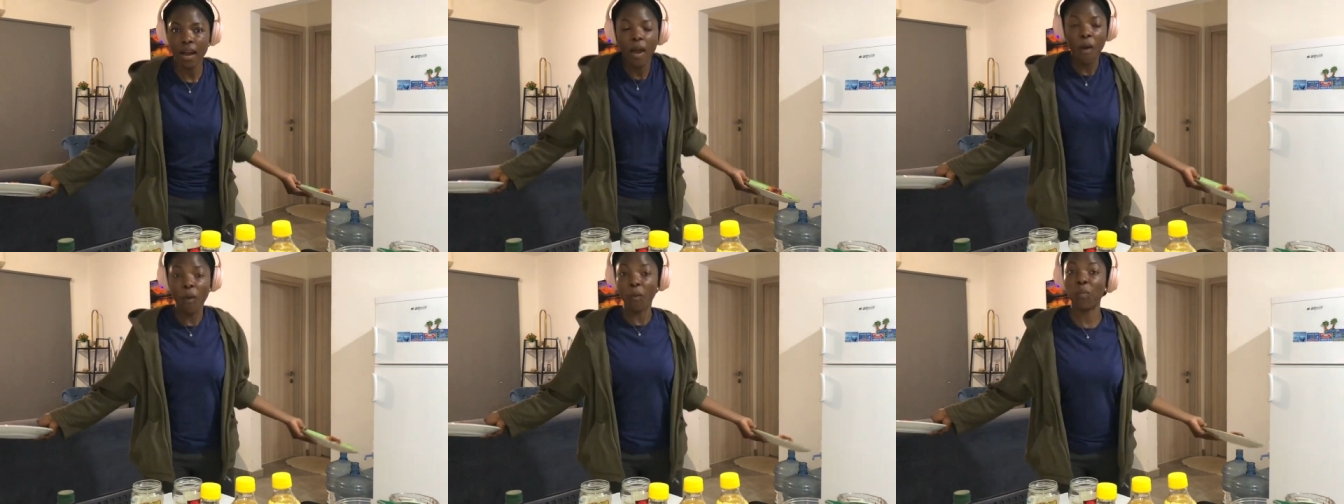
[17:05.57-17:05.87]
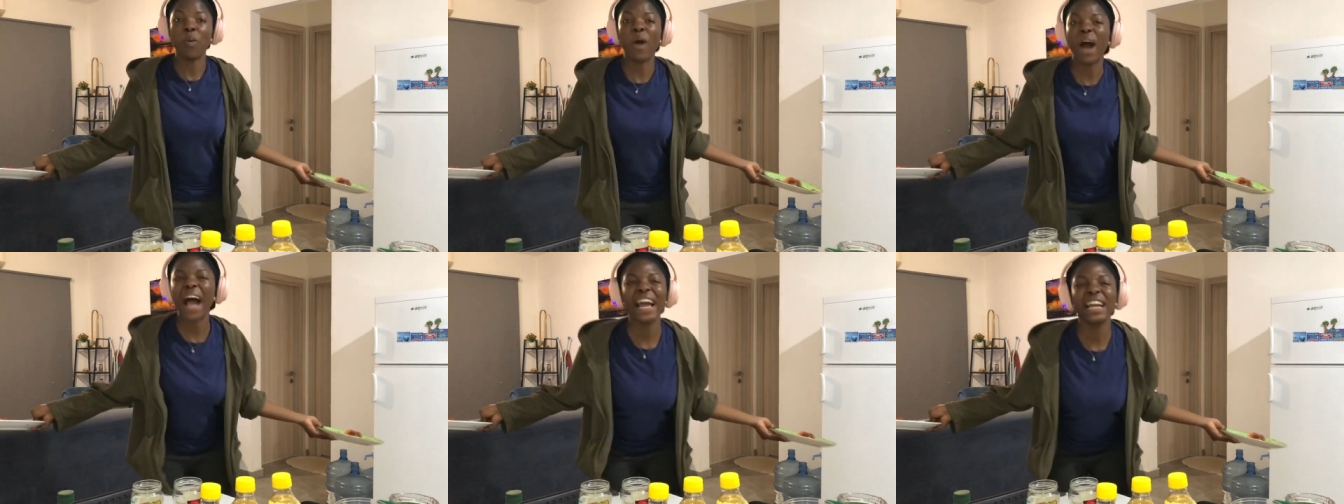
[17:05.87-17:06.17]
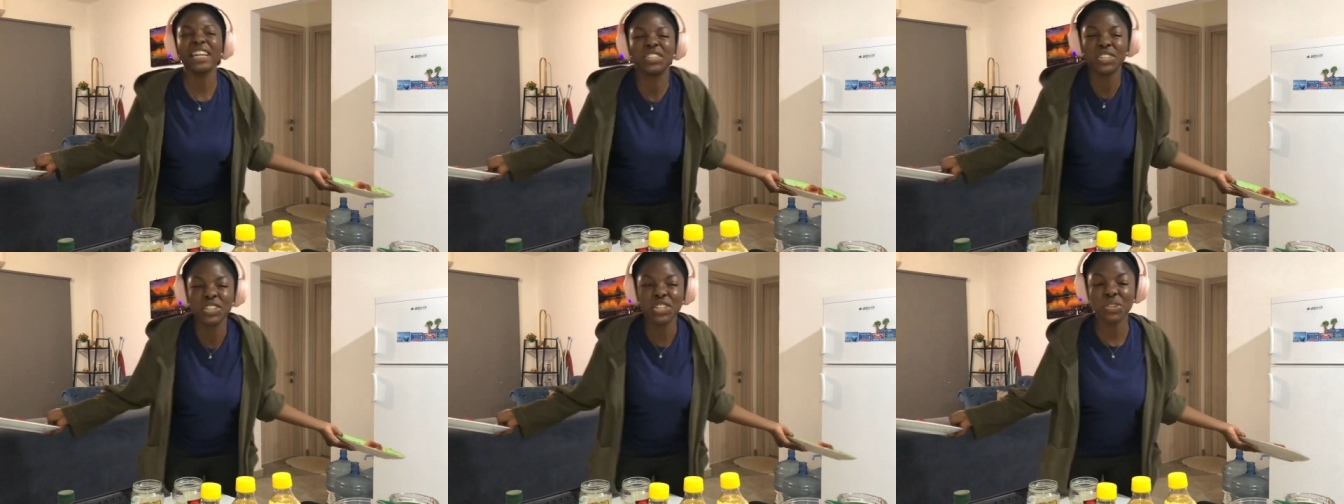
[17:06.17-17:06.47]
Why
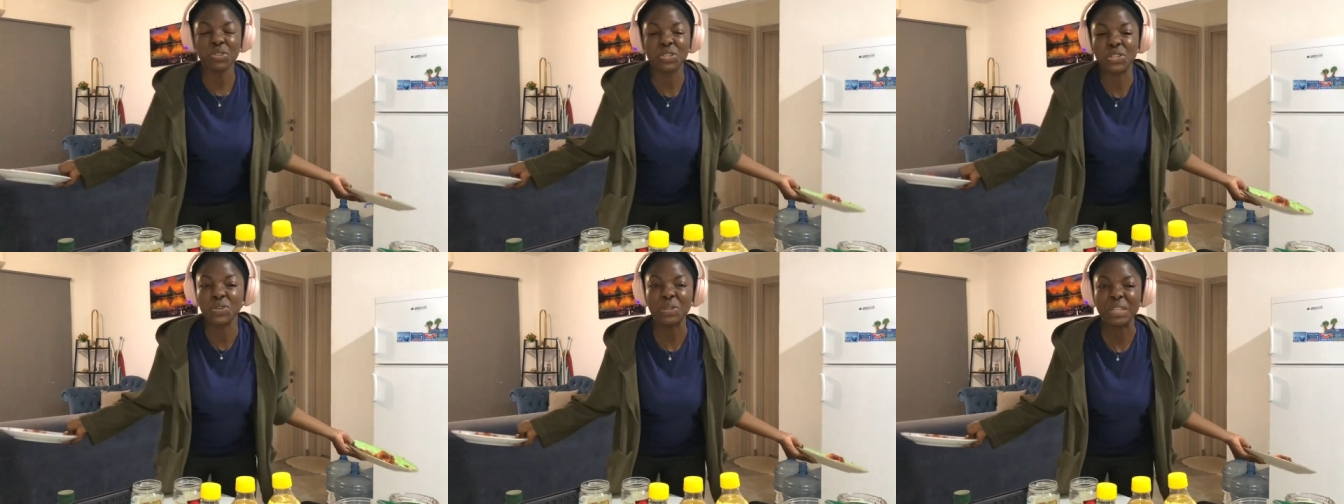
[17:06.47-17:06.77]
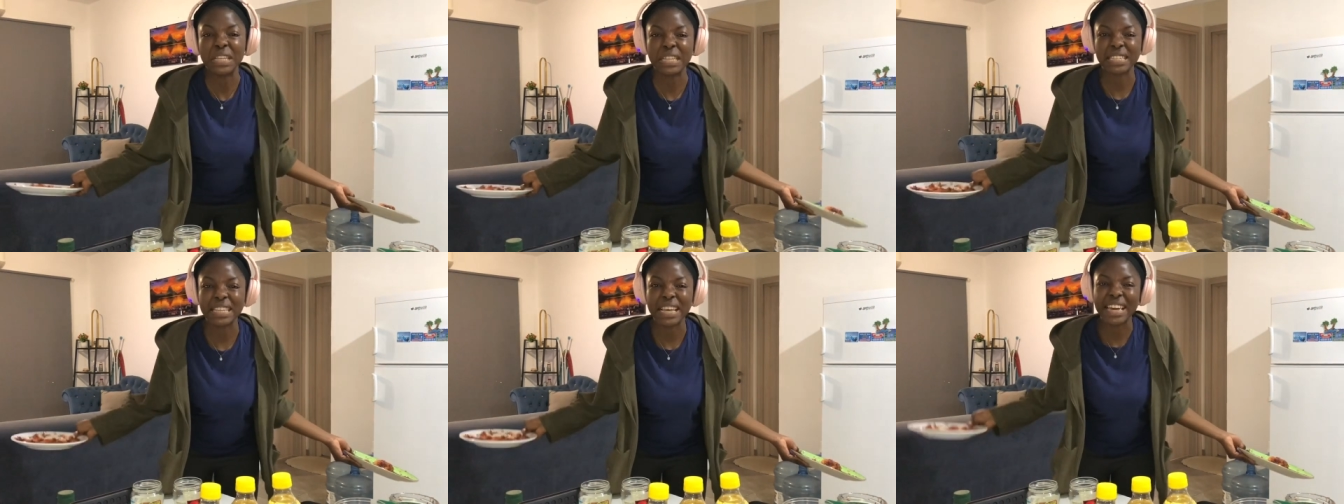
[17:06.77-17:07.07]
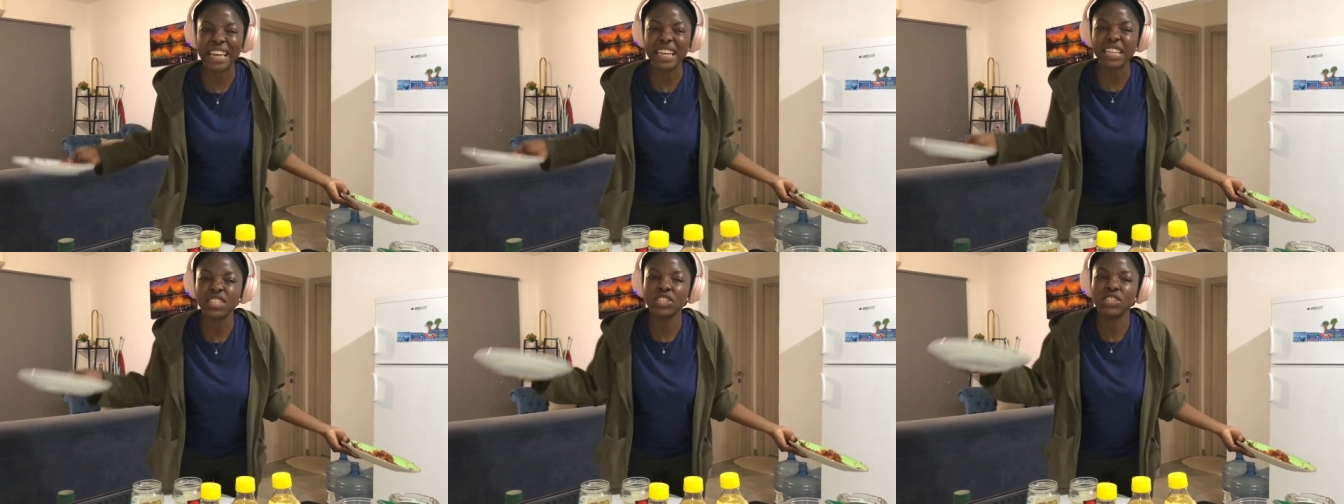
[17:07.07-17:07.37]
do you do this
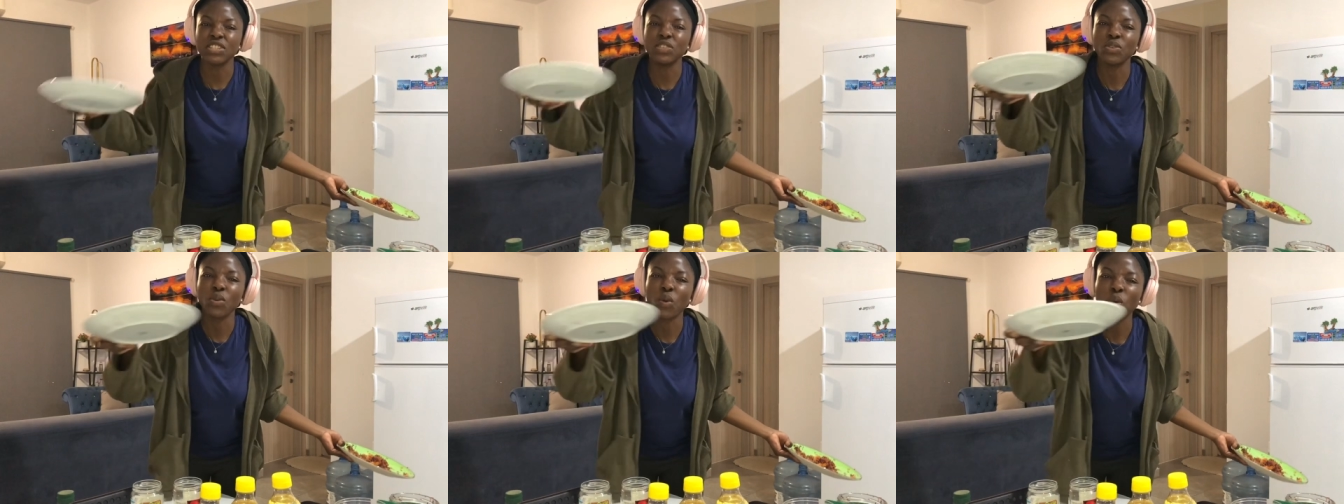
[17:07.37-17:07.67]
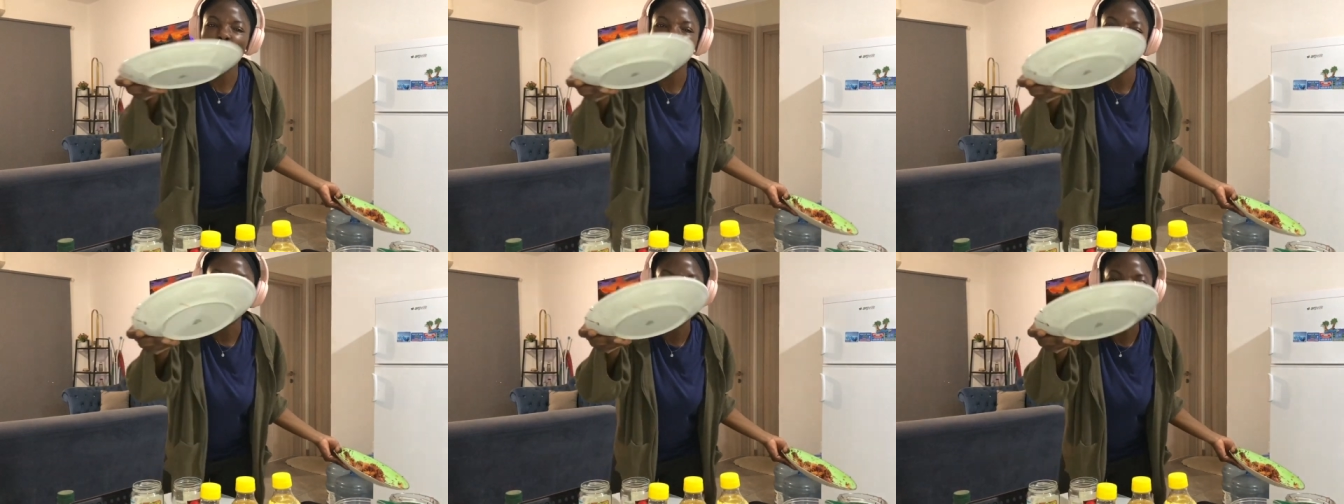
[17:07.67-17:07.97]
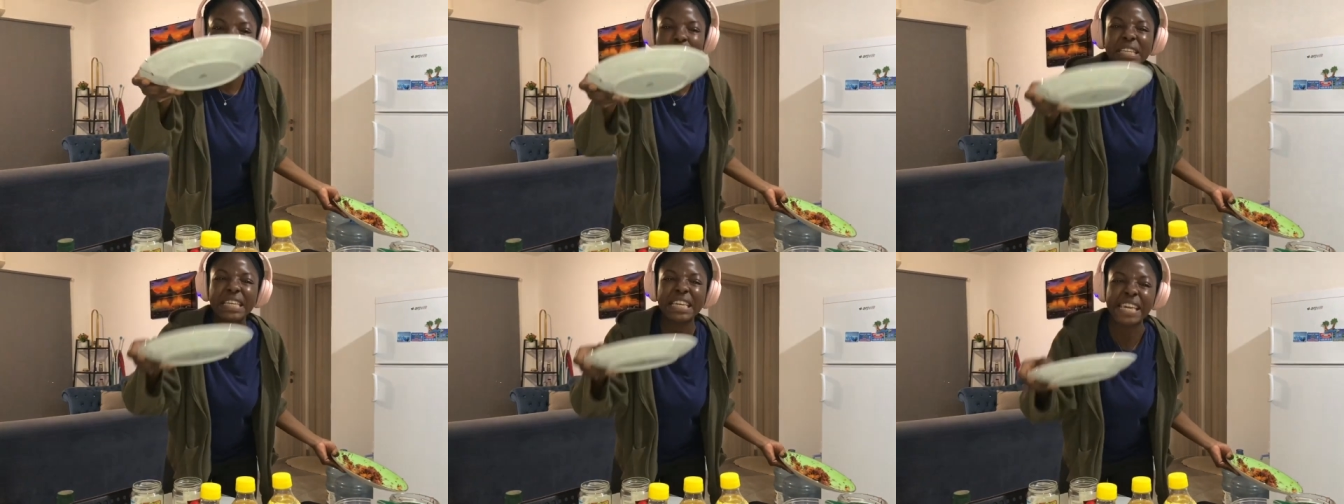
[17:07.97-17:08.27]
against your
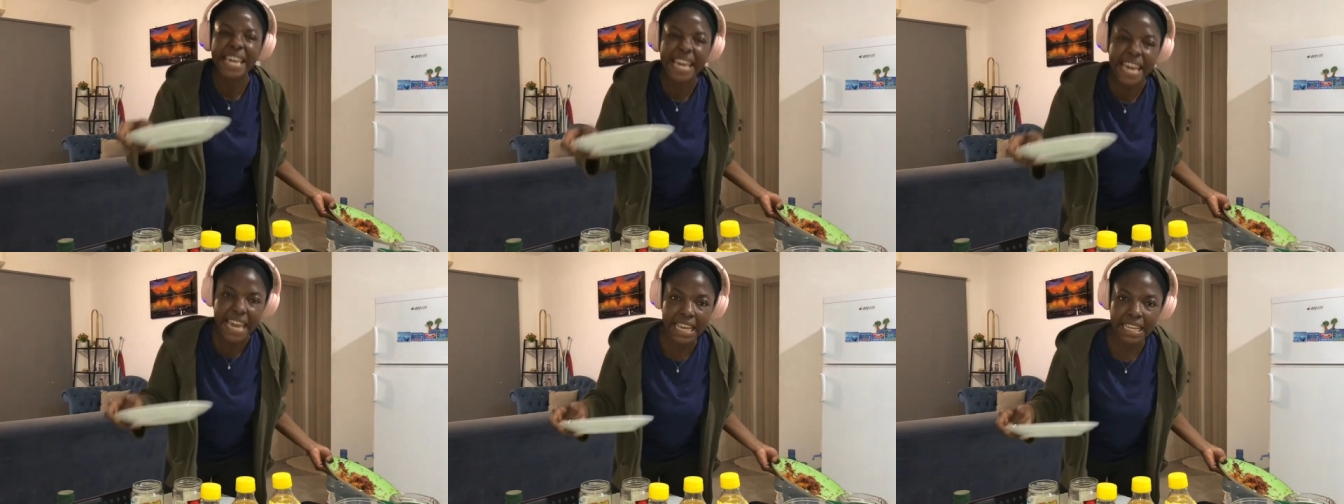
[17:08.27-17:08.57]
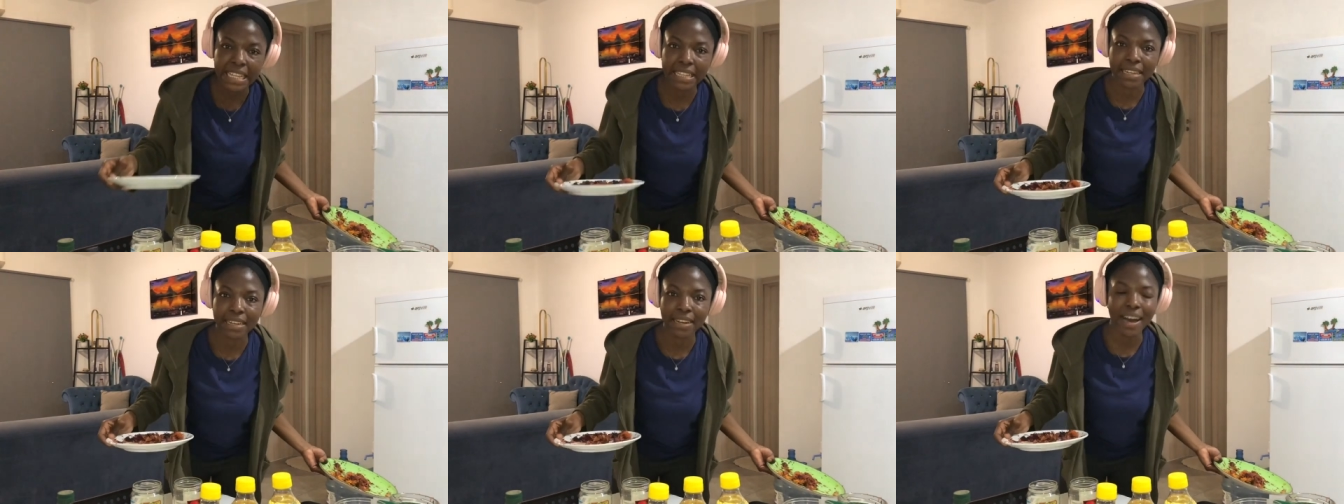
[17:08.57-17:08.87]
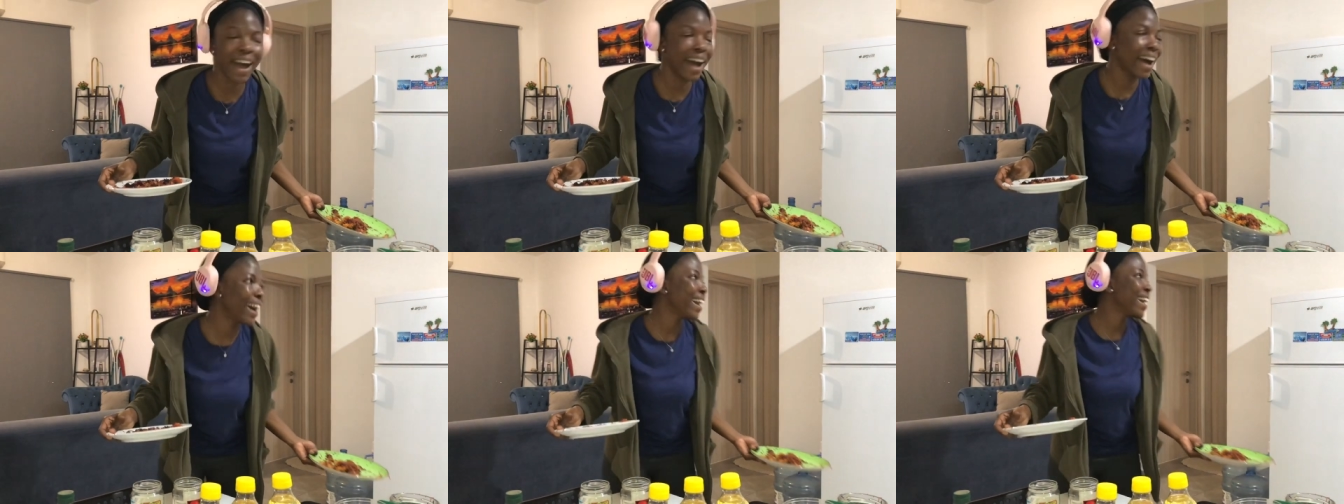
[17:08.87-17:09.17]
own kin?
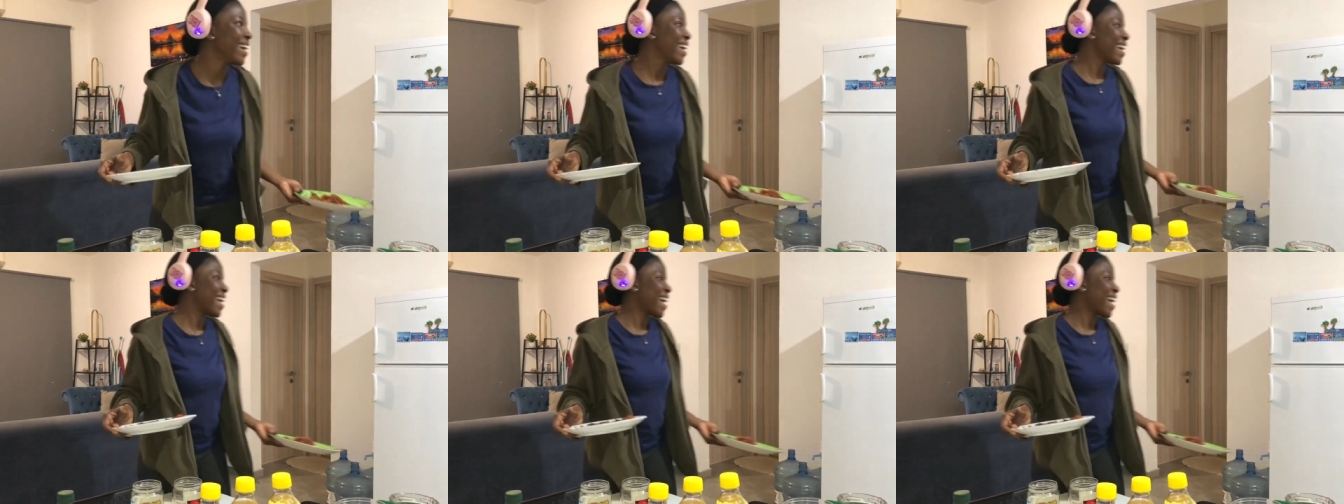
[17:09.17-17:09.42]
Ah!